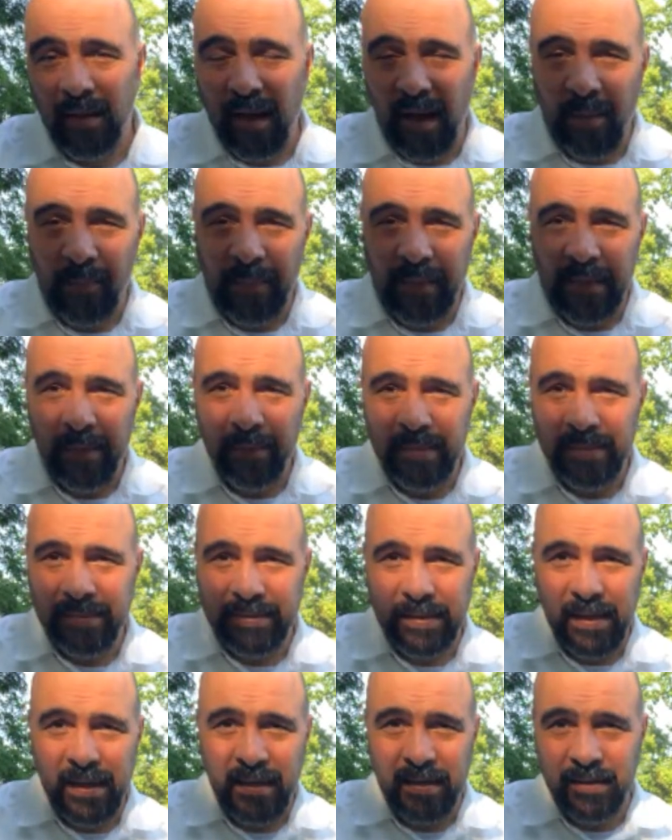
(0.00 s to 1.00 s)
I made a
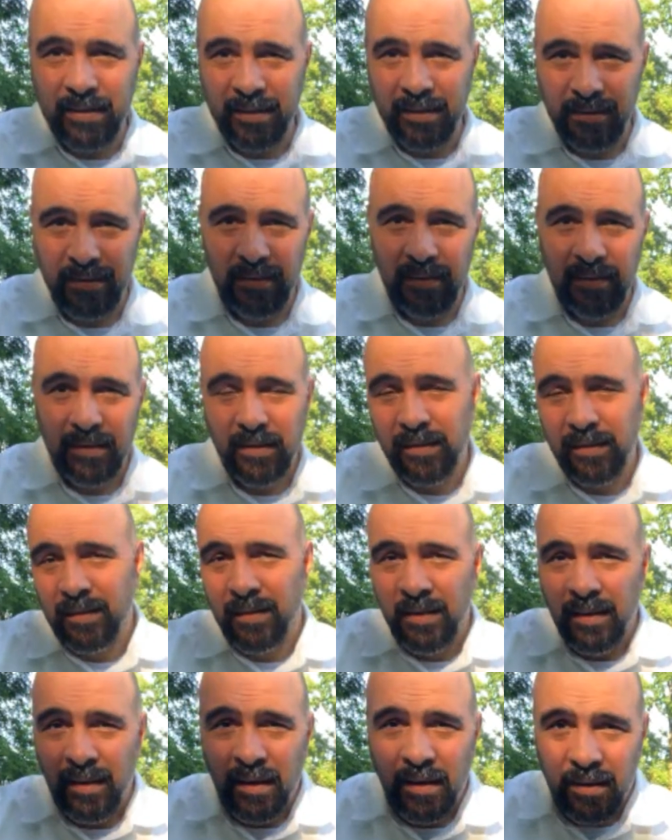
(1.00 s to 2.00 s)
mistake.
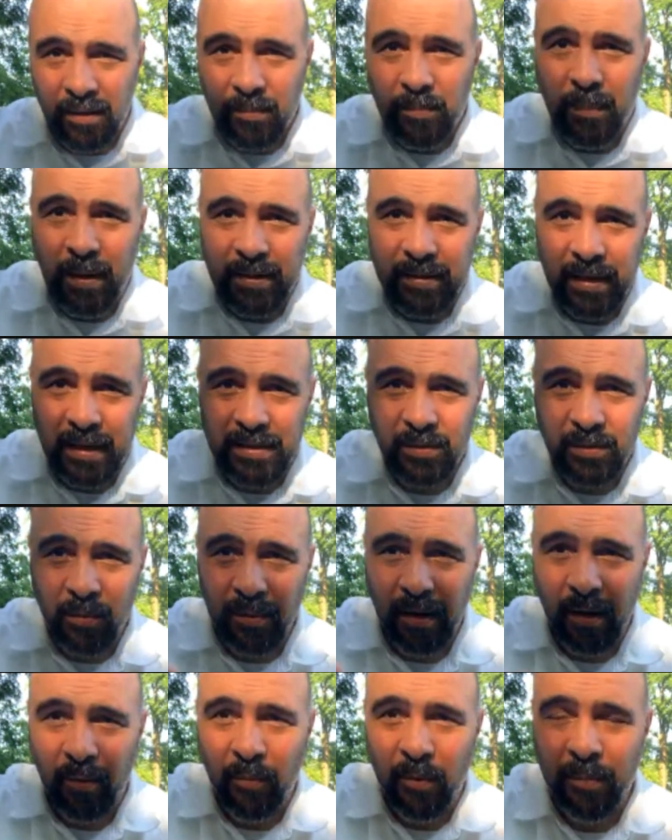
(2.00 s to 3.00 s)
My next
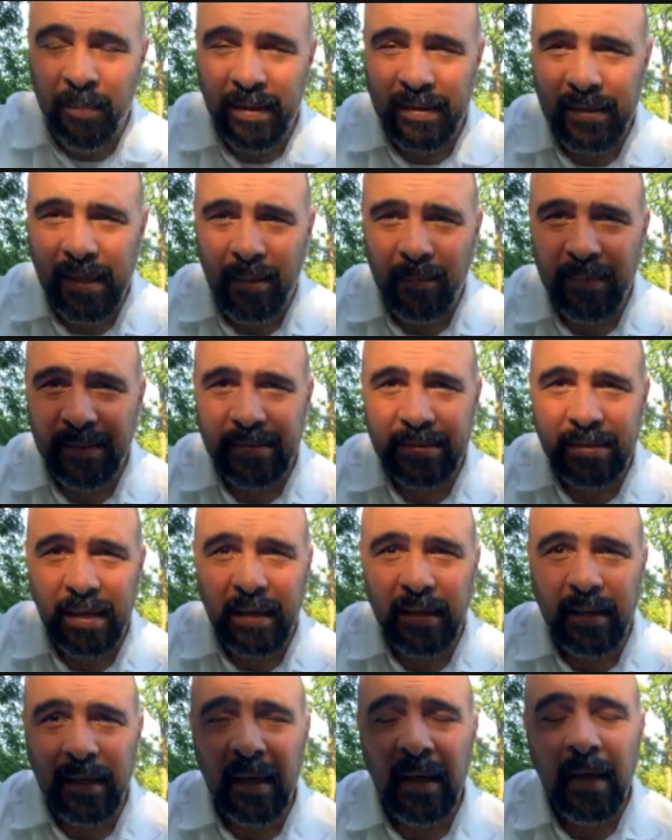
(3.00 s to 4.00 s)
one, I won't make that
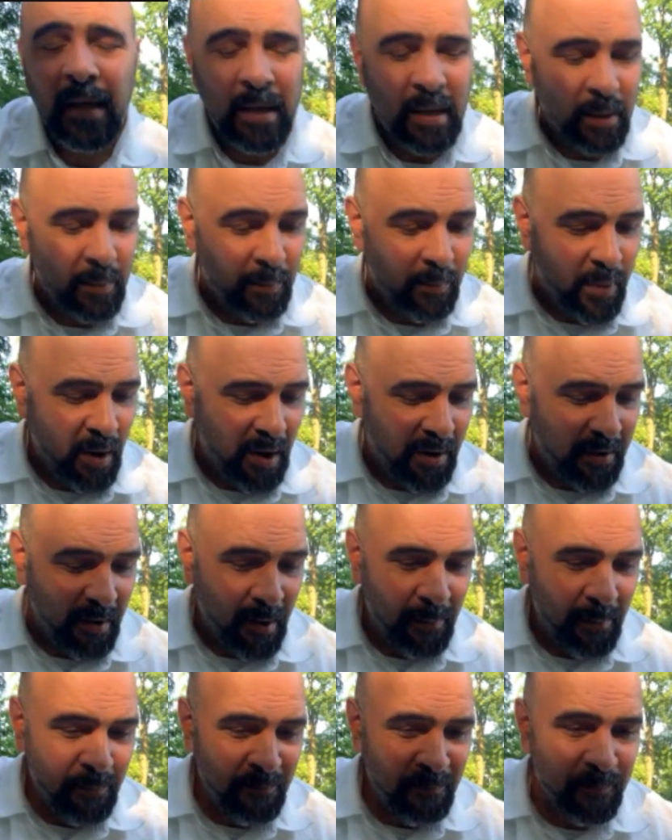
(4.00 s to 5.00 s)
mistake. But
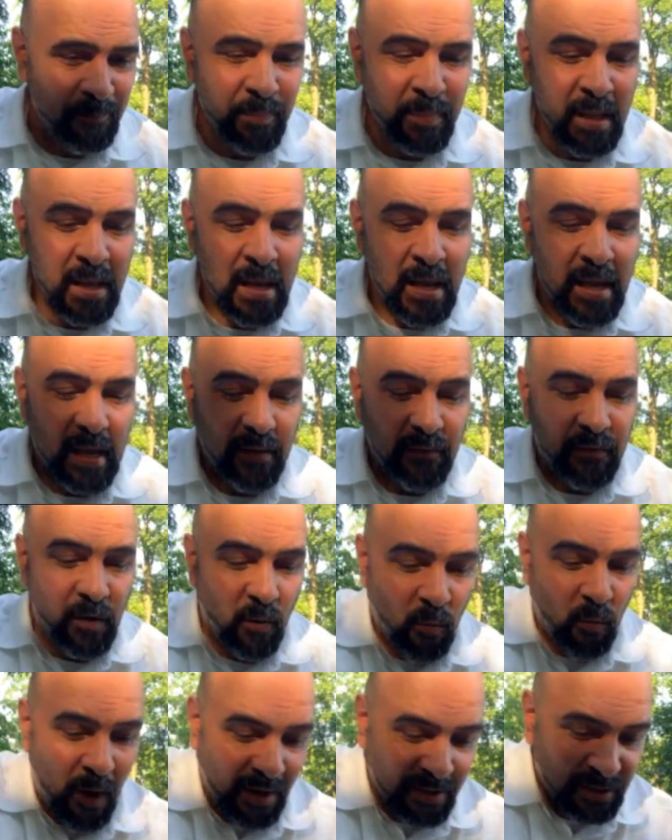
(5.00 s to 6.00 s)
if you're
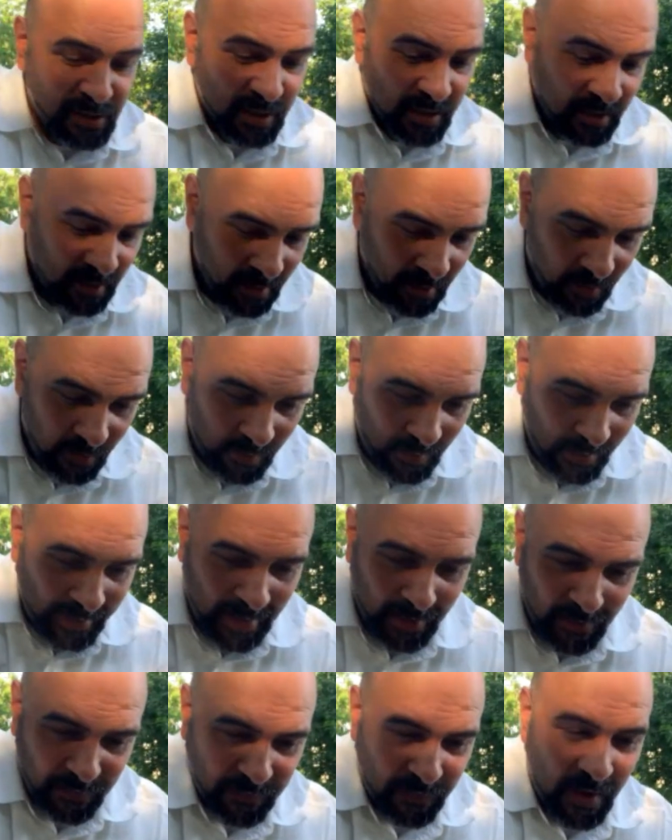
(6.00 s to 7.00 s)
watching, oh, I
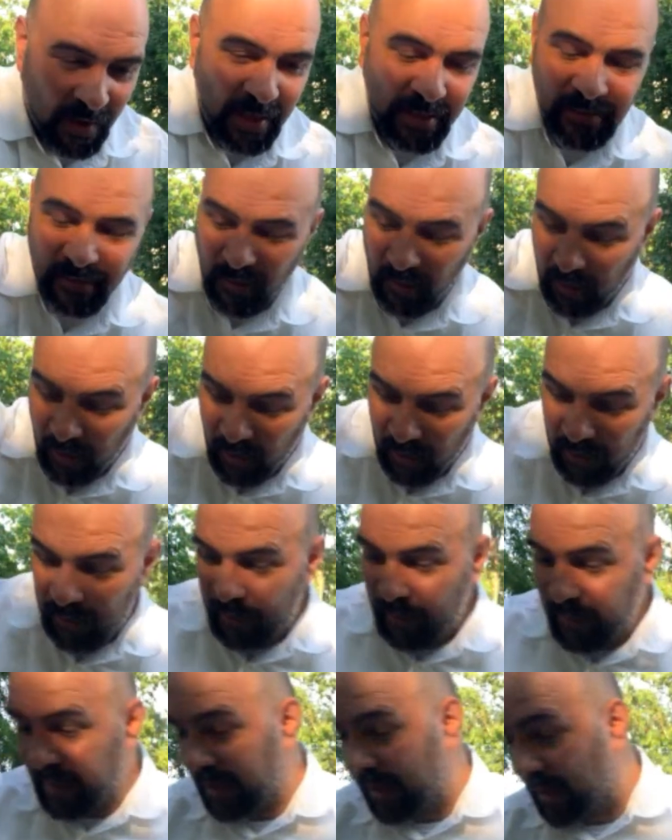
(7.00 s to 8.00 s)
got flies all over
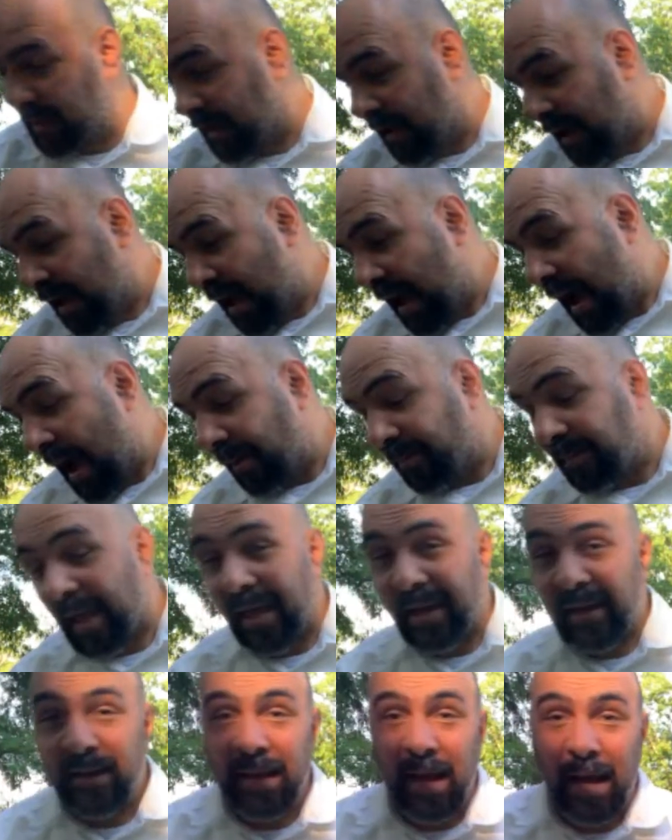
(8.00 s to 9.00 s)
me. I'm
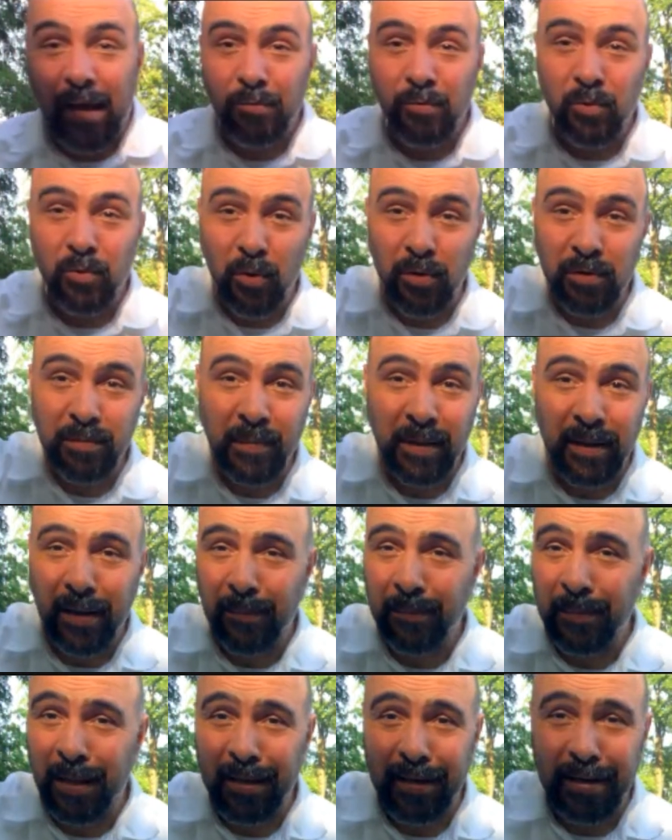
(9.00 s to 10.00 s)
not an outdoorsman.
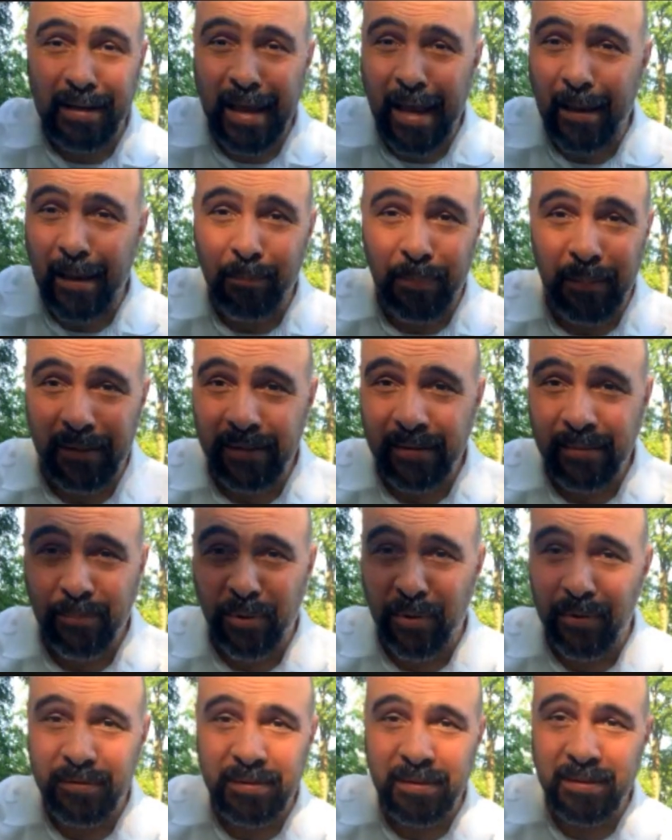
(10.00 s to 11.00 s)
I'm not a camping
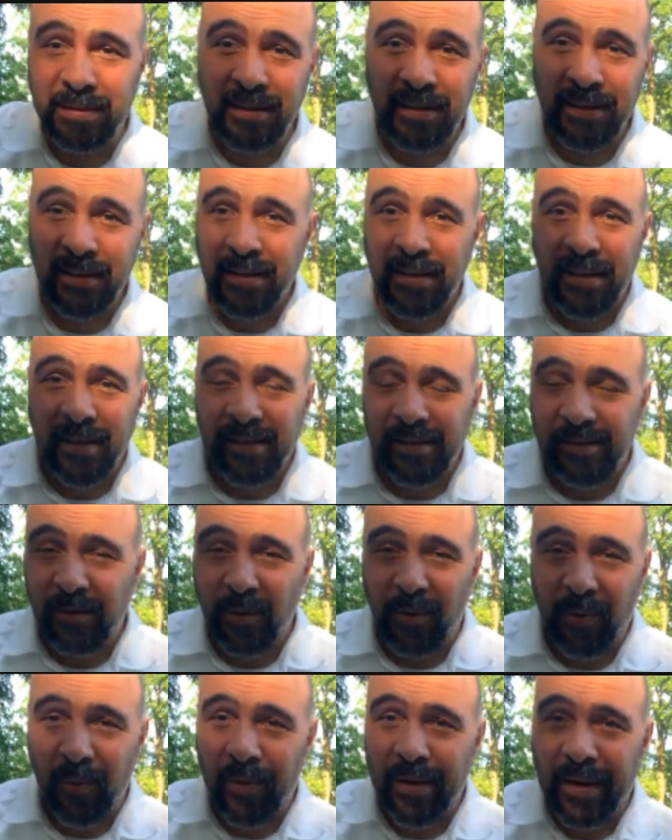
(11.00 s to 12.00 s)
person. So
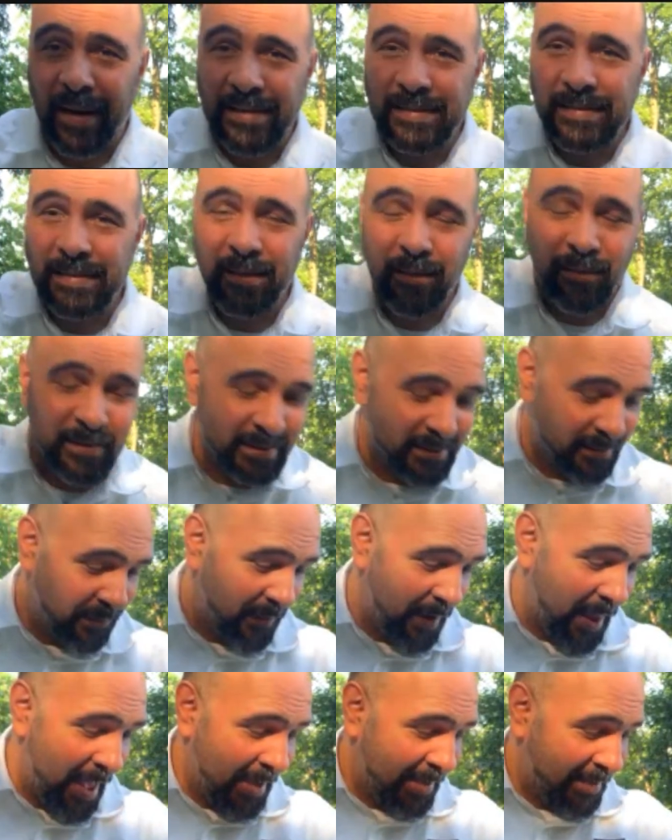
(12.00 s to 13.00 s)
when I see all these
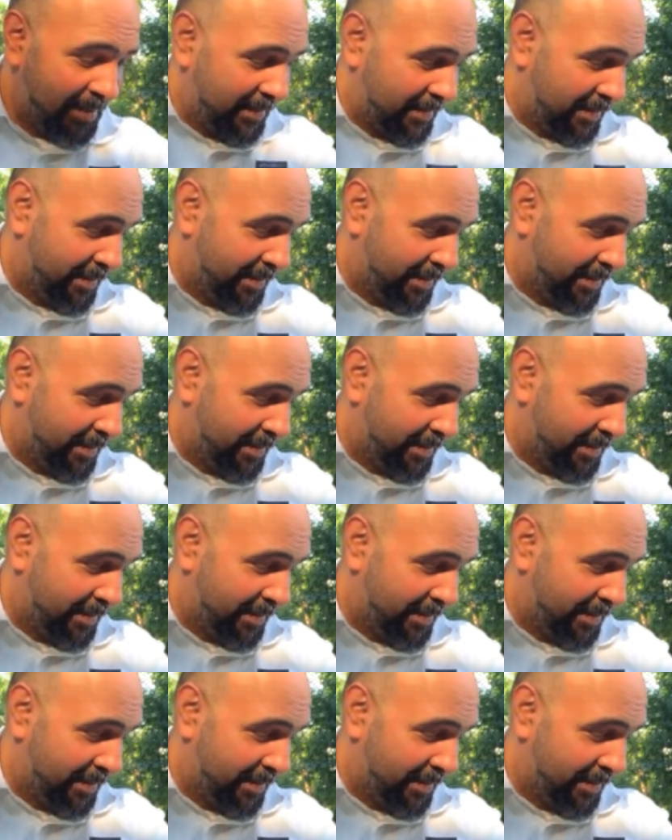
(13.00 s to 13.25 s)
flies,